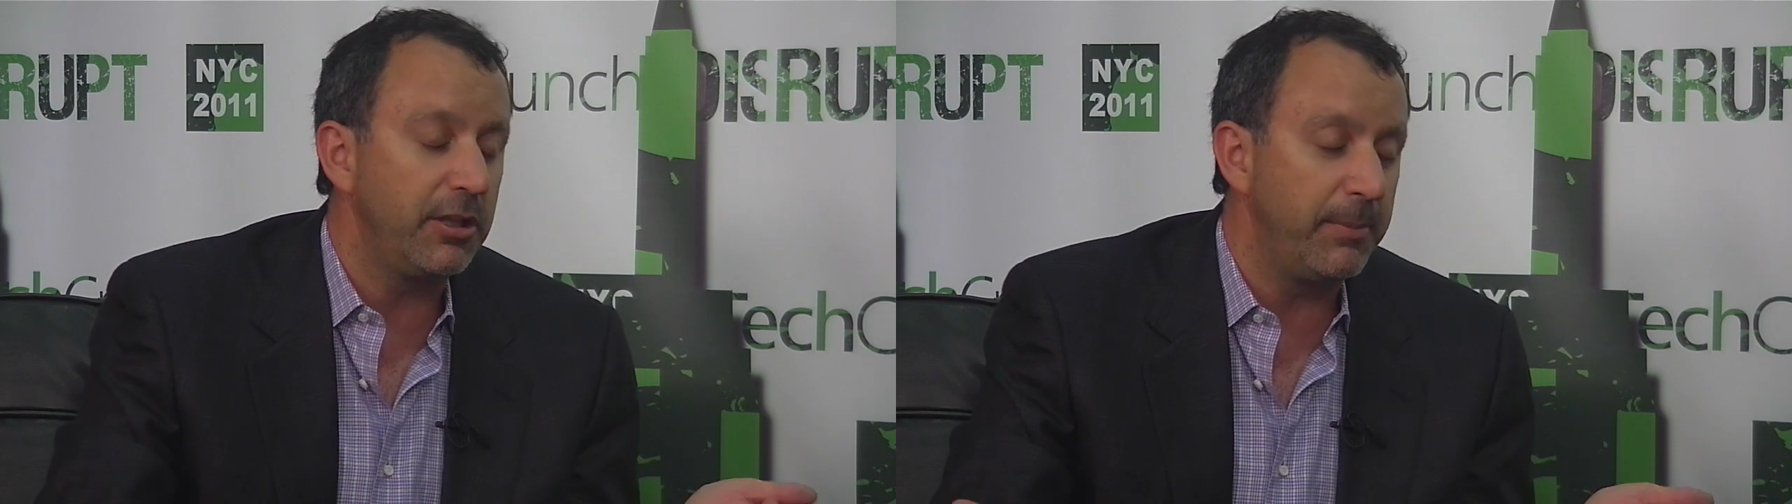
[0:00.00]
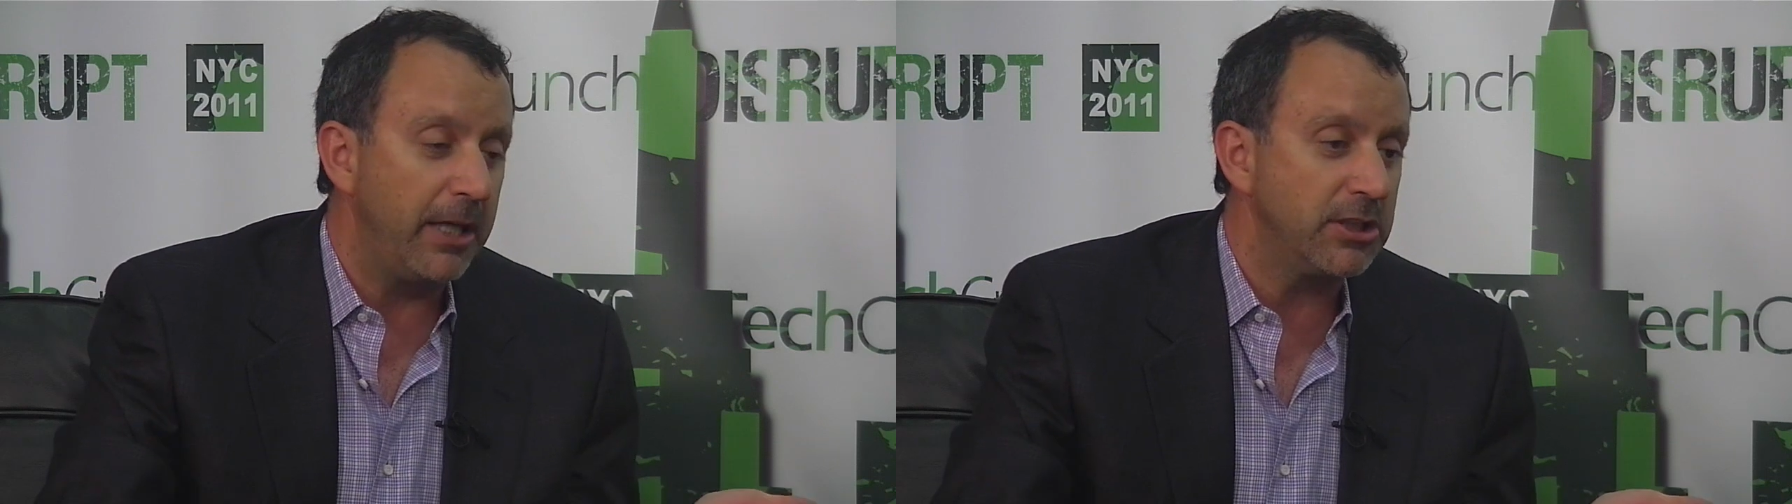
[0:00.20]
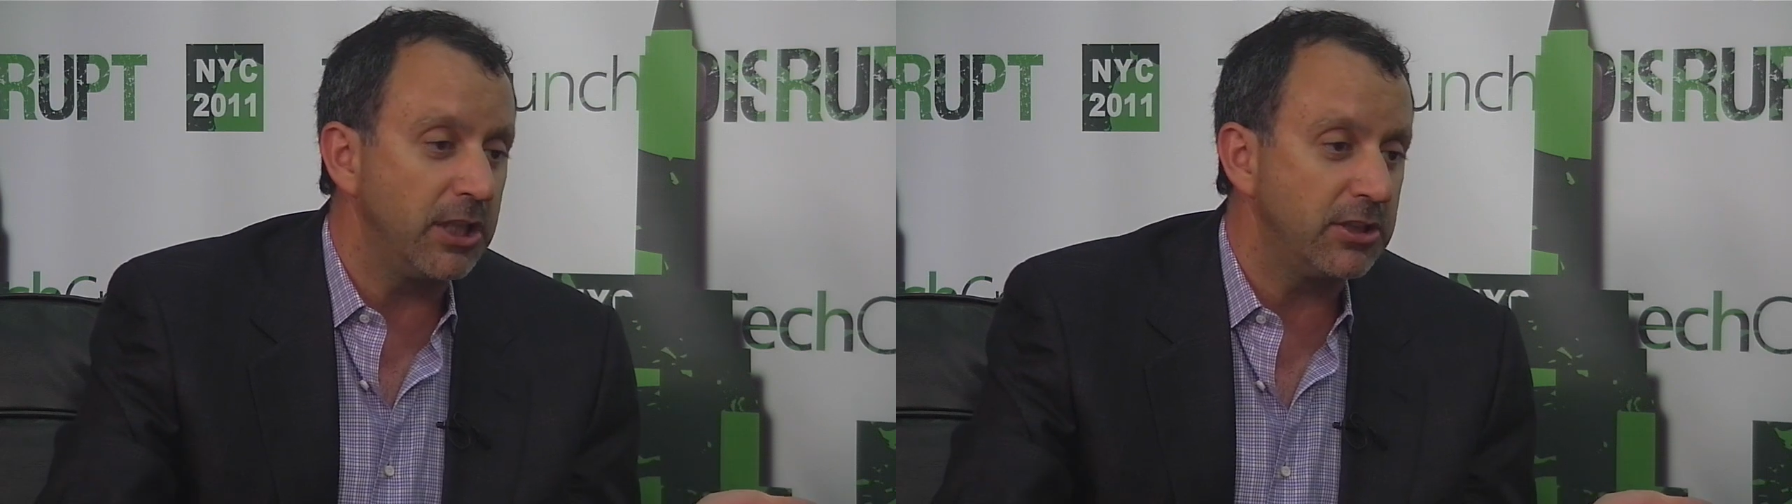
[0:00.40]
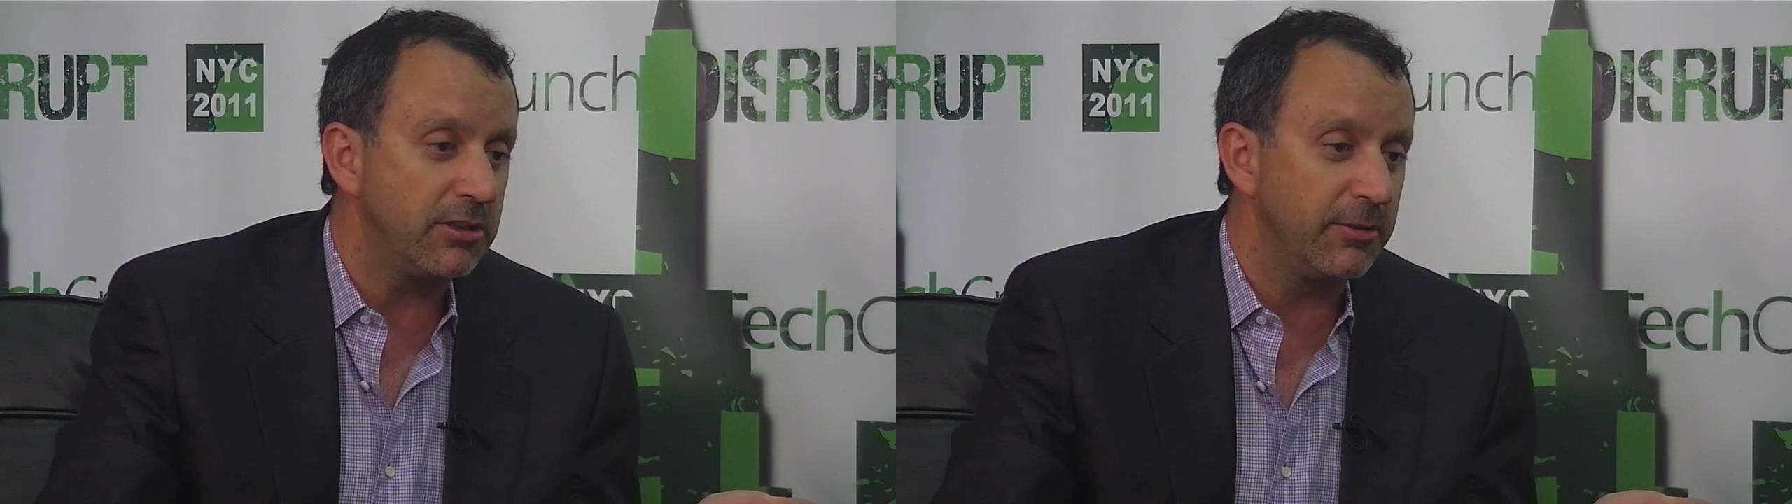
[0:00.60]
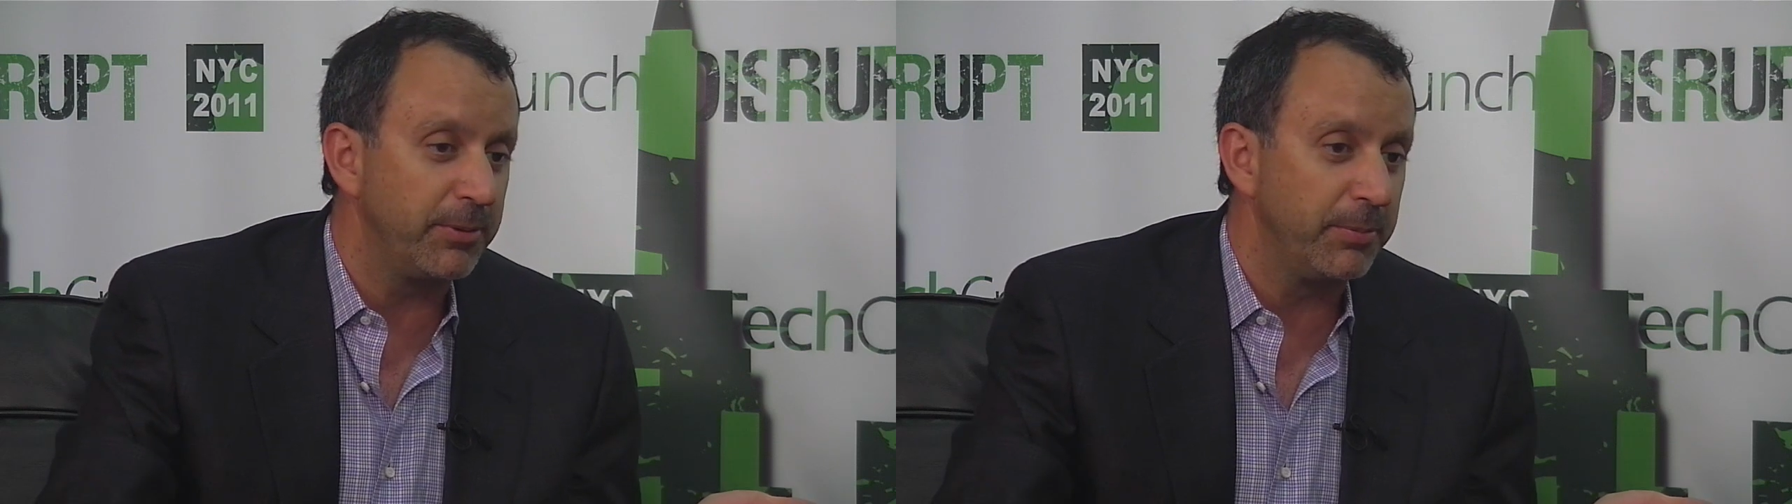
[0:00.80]
the
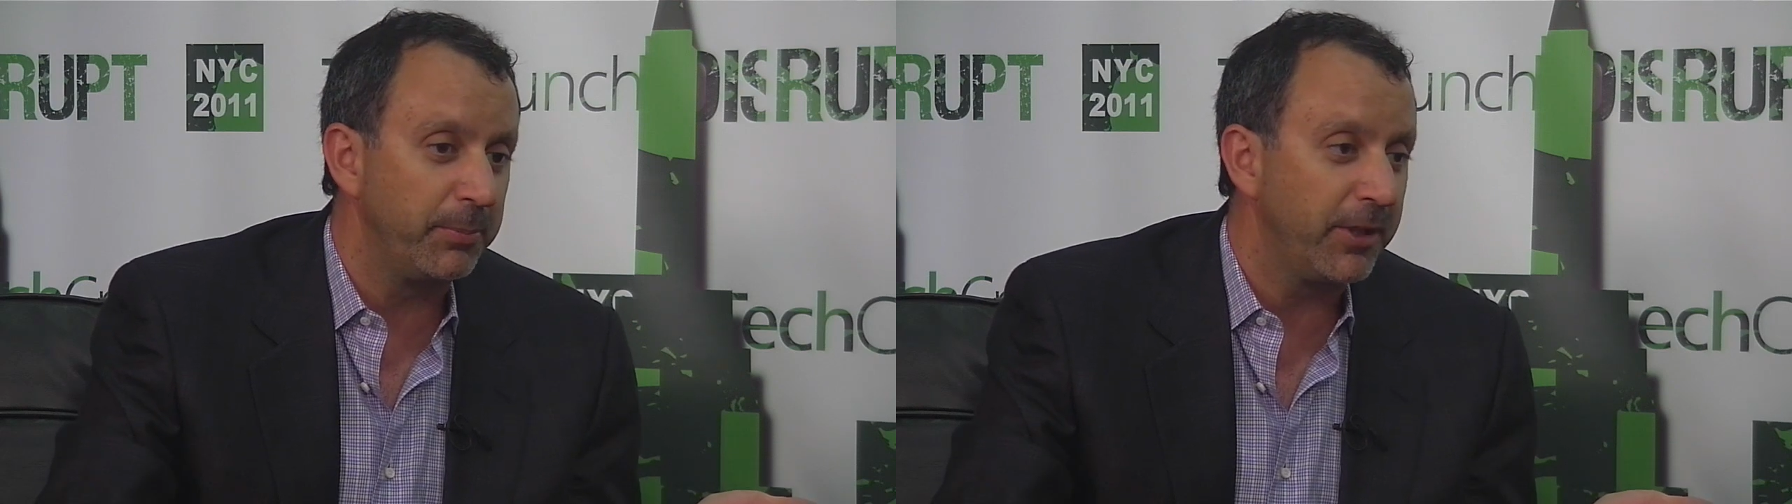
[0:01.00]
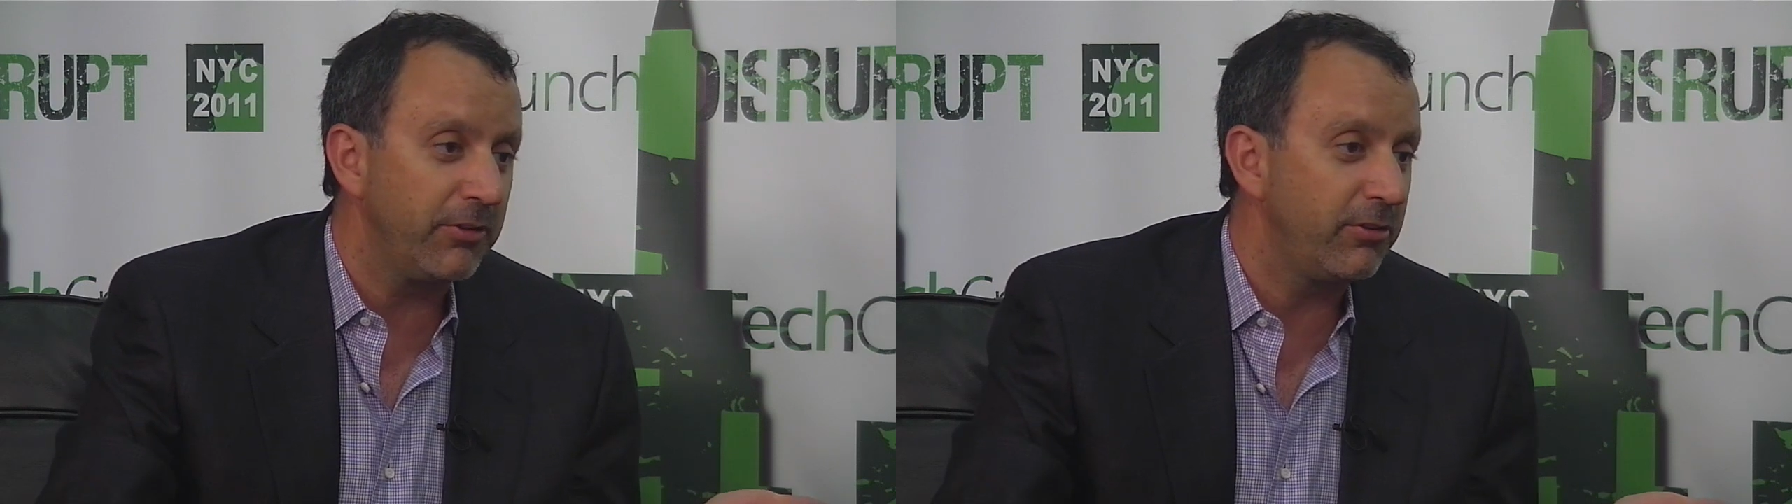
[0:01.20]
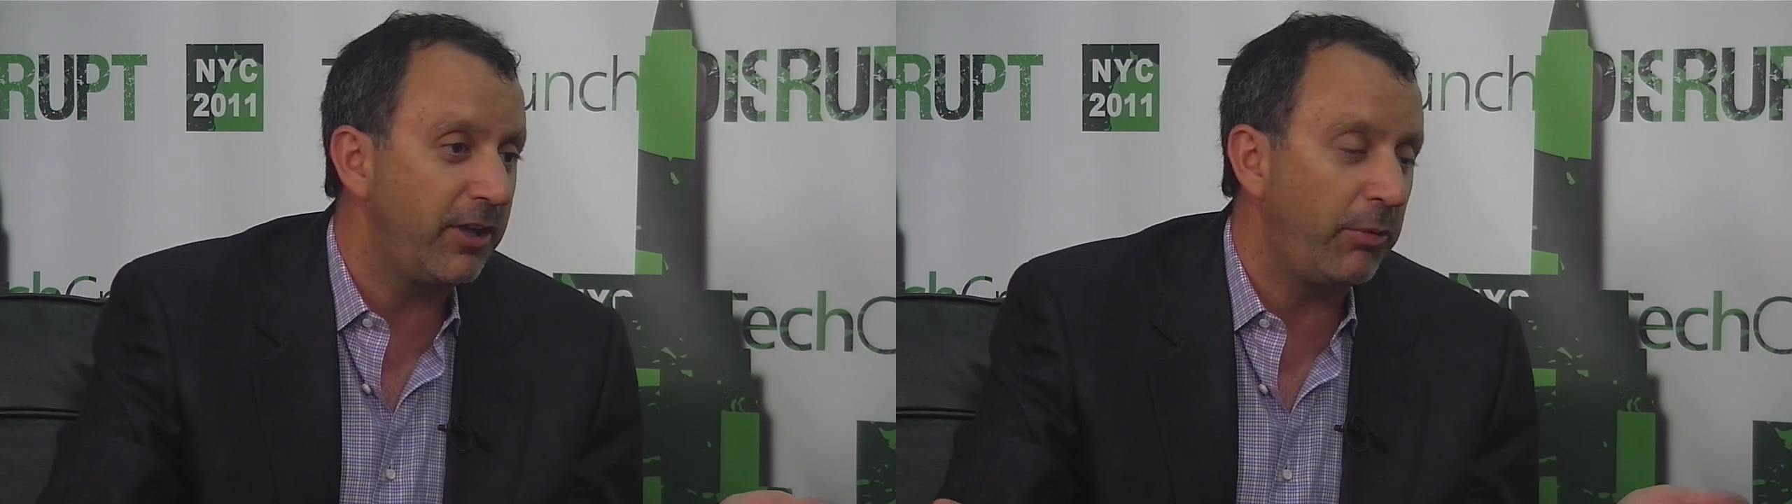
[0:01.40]
imagination of people because